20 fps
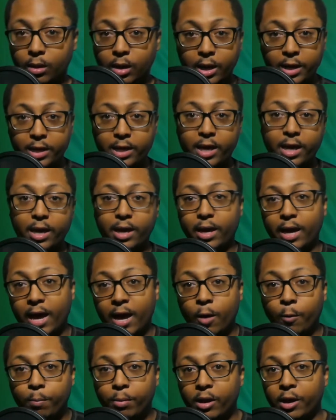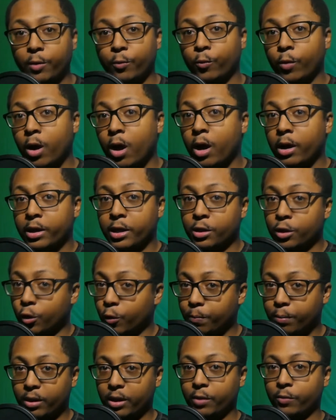Like, hey, I'll play rock and
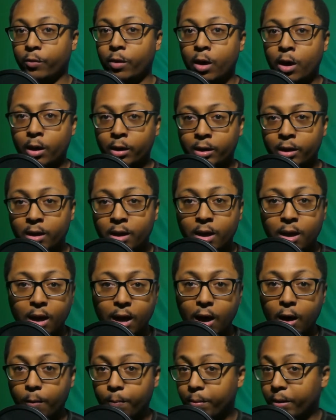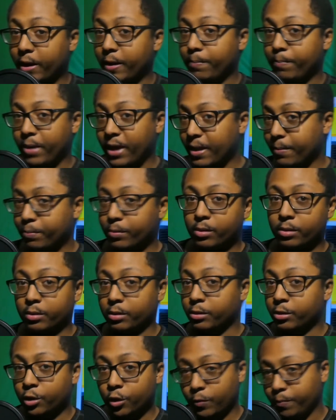you play rock. I'll play paper
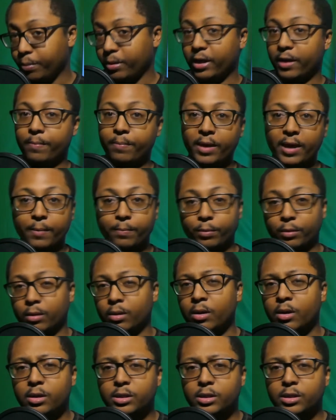and you play paper,